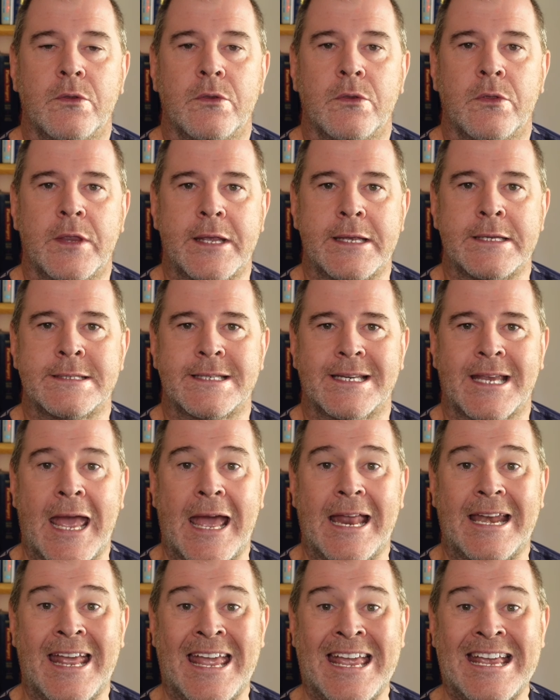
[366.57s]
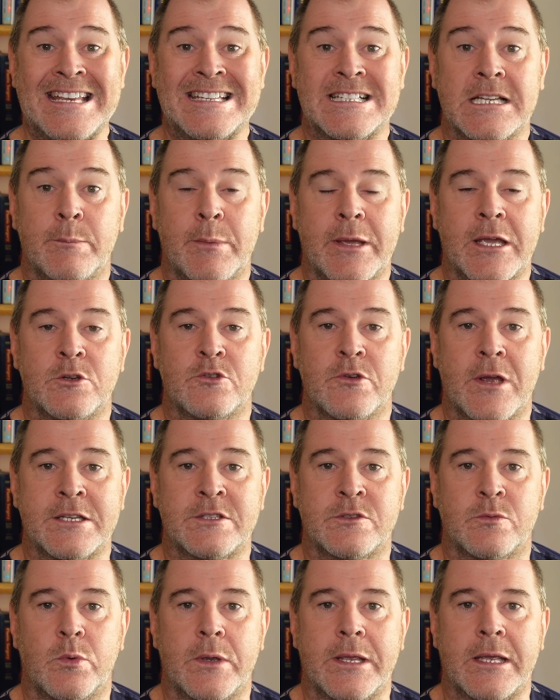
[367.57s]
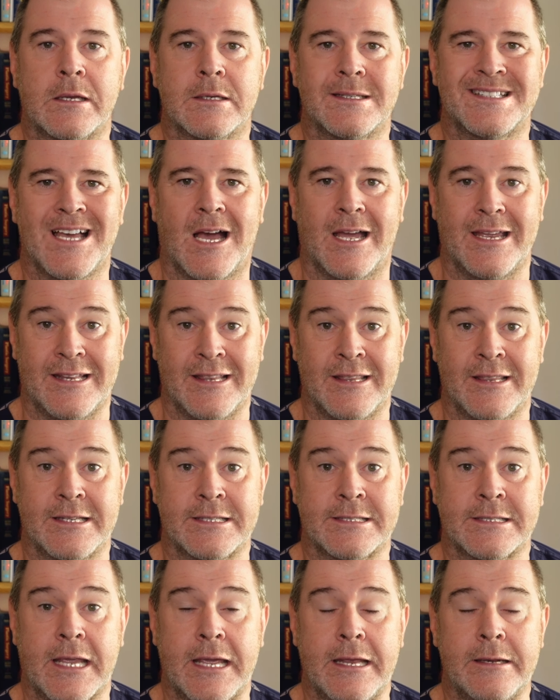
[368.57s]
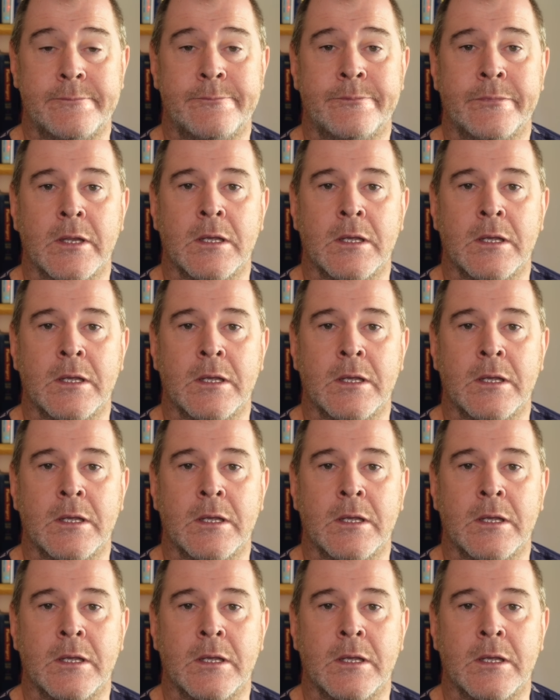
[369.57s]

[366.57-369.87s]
this can easily be addressed. We can tighten the skin,